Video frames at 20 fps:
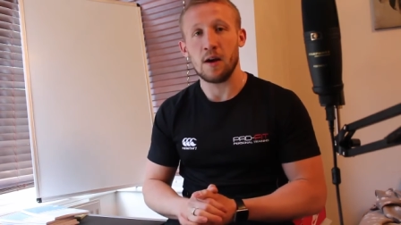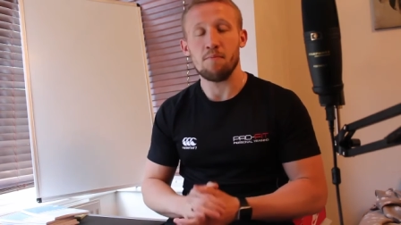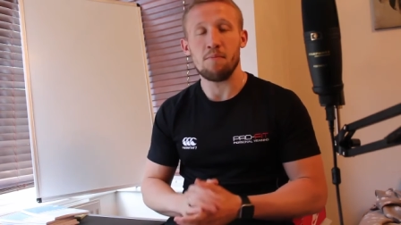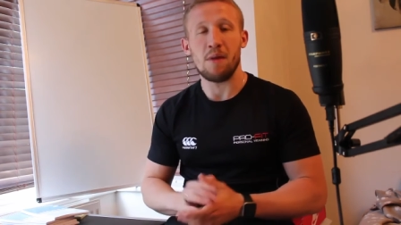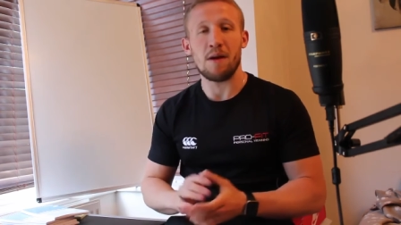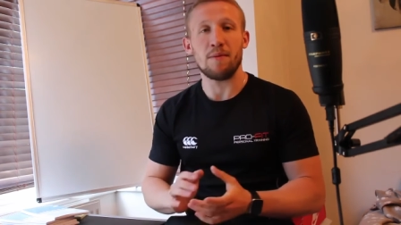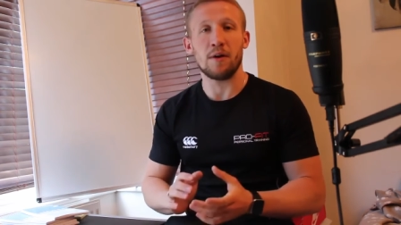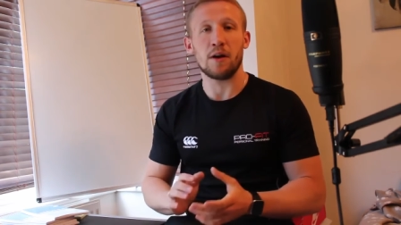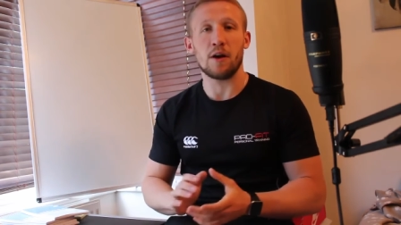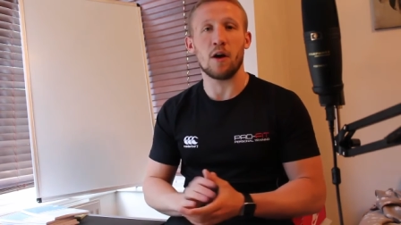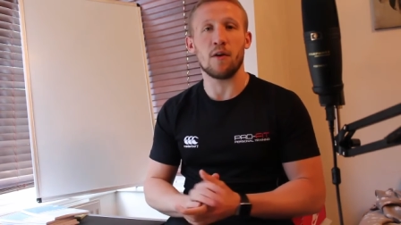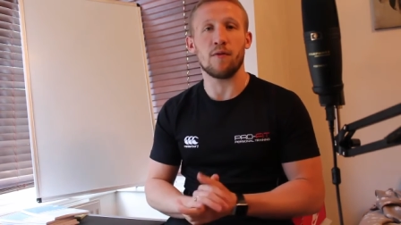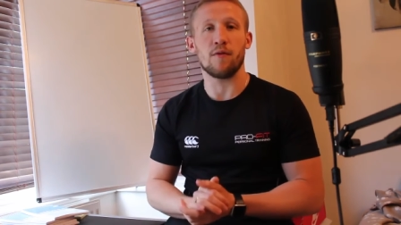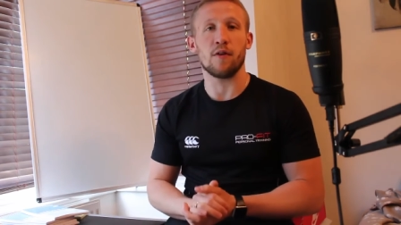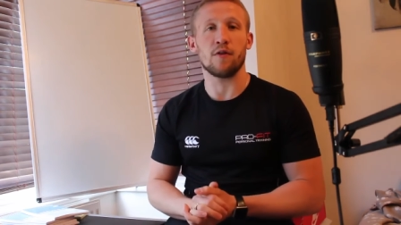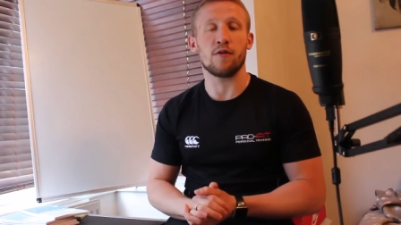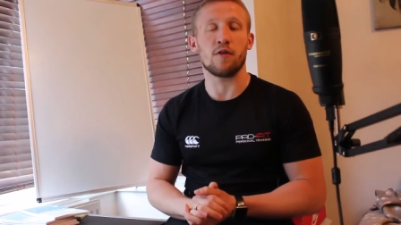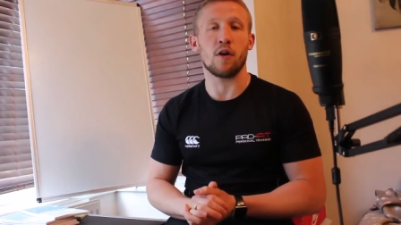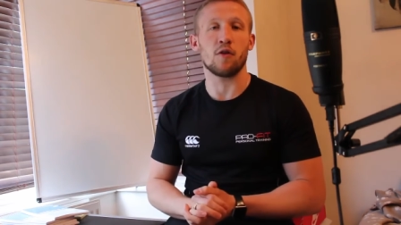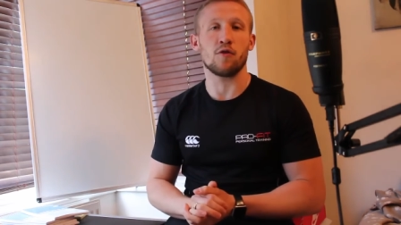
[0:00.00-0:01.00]
maybe go
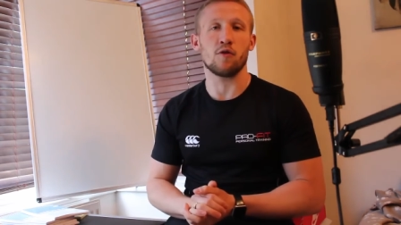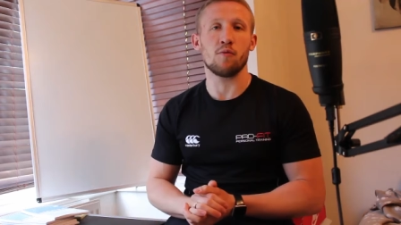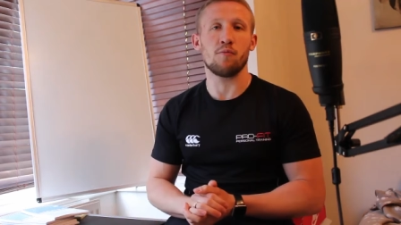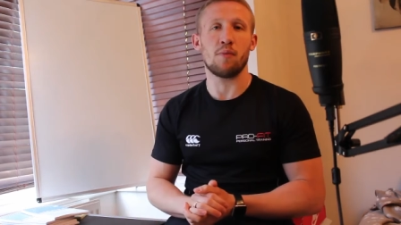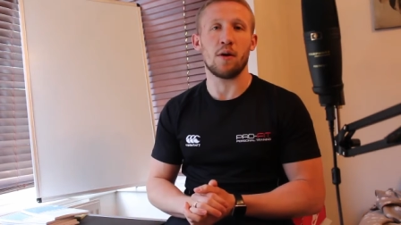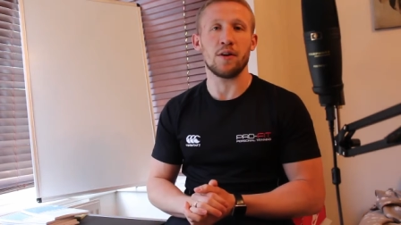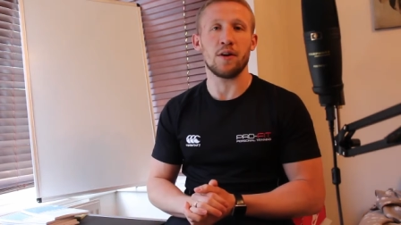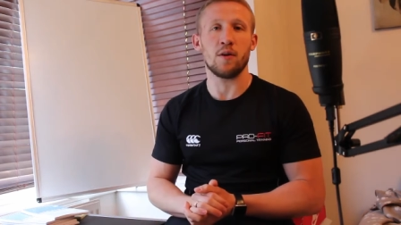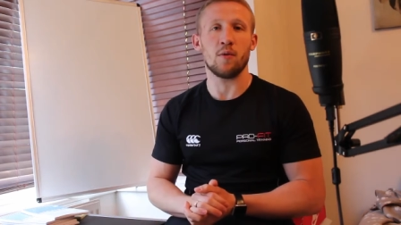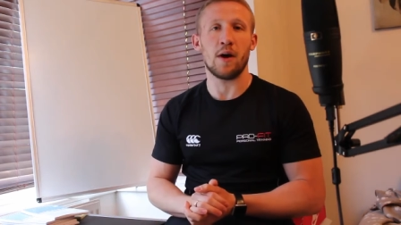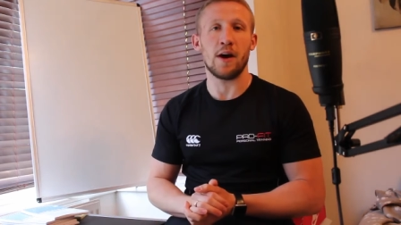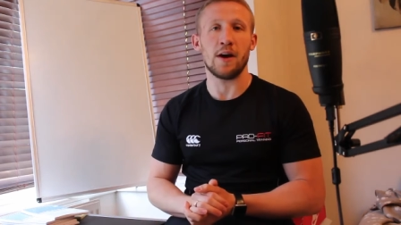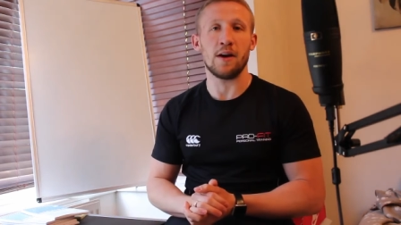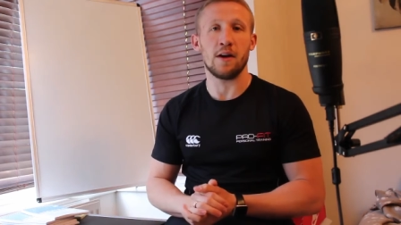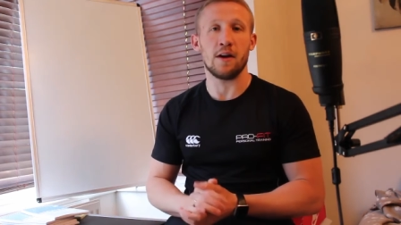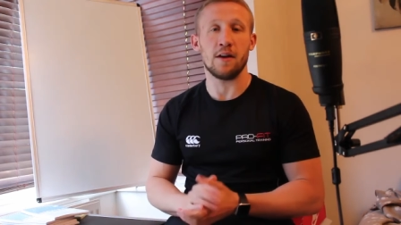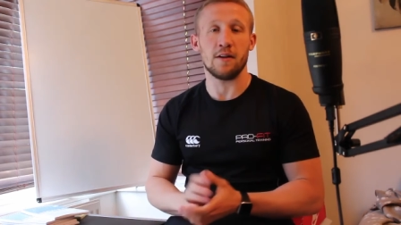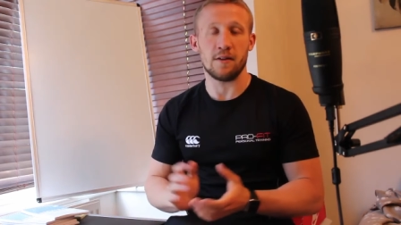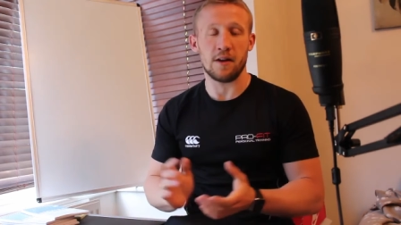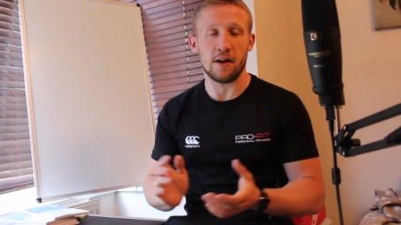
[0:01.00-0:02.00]
for total body
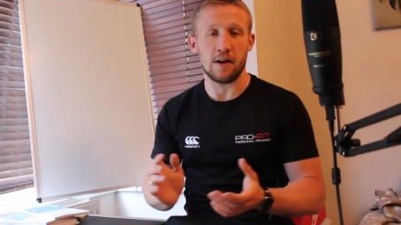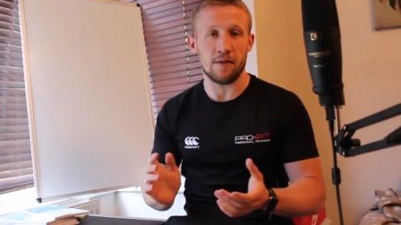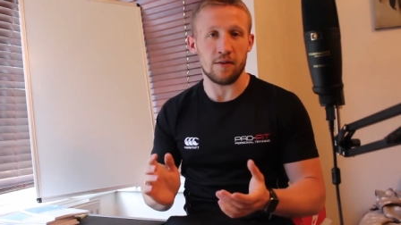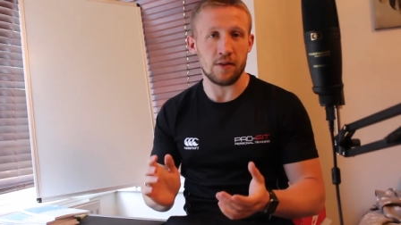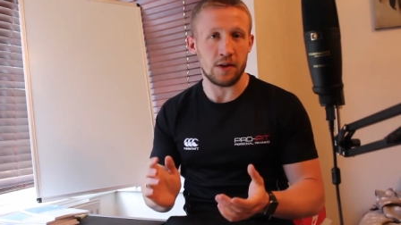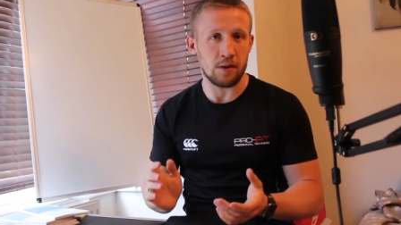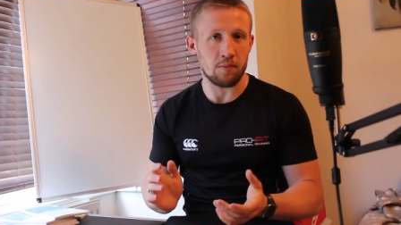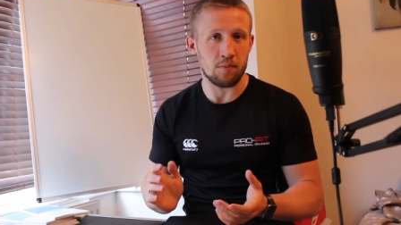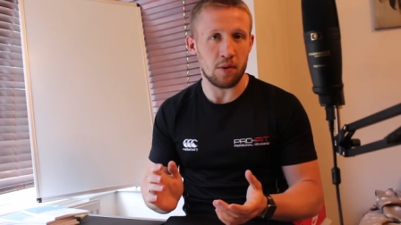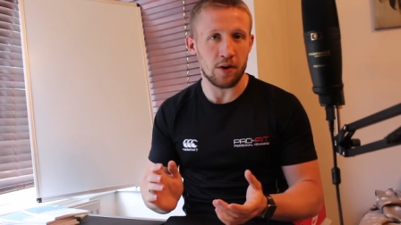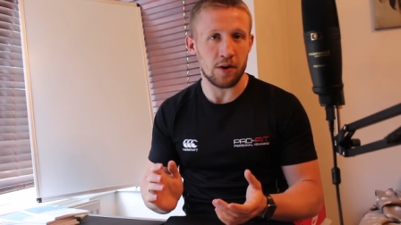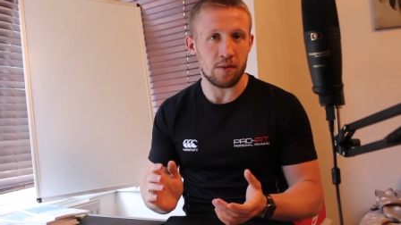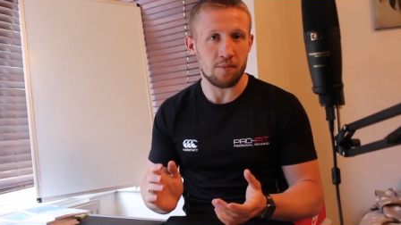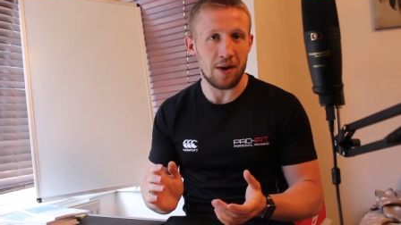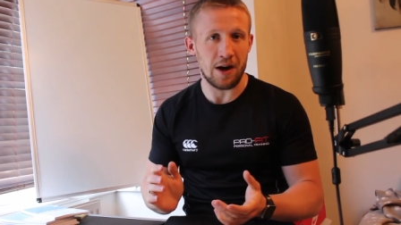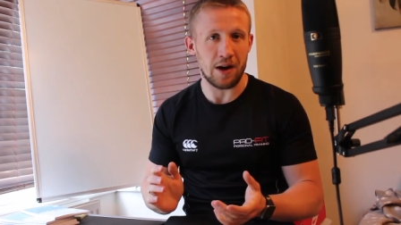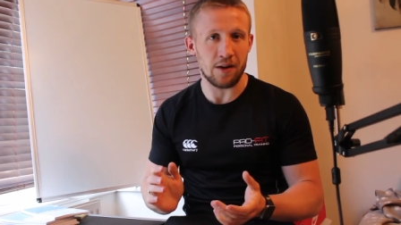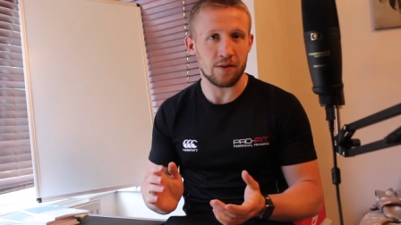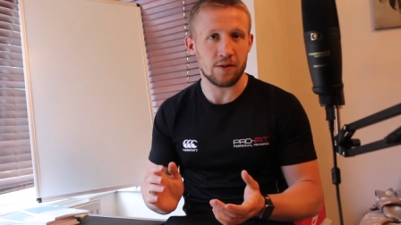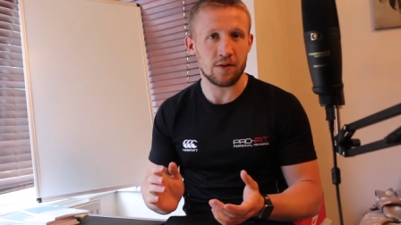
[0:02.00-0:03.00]
weight instead of lean body
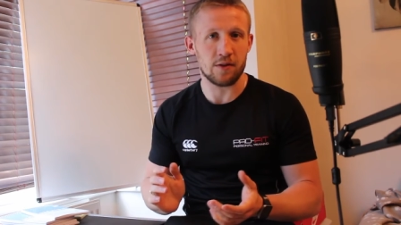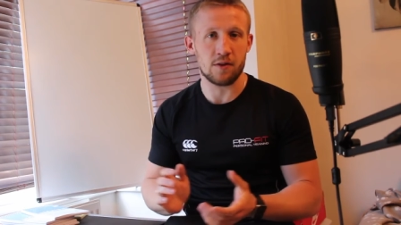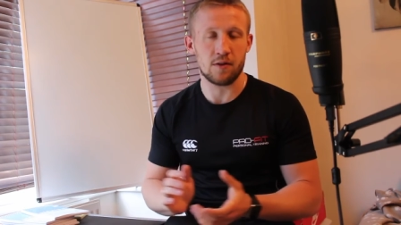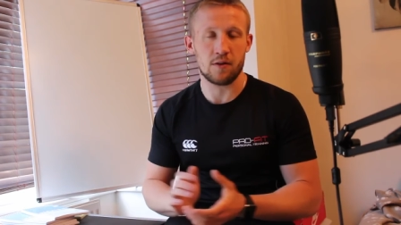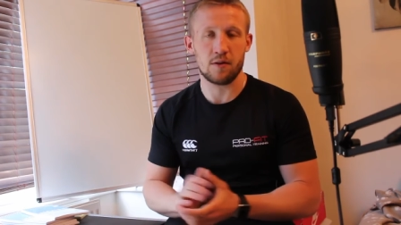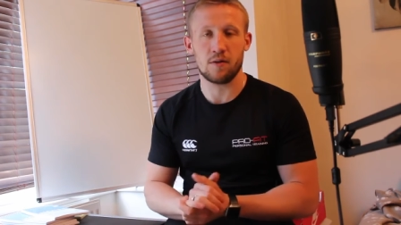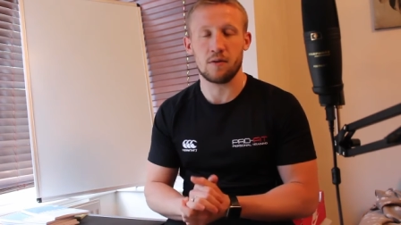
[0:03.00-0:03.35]
mass.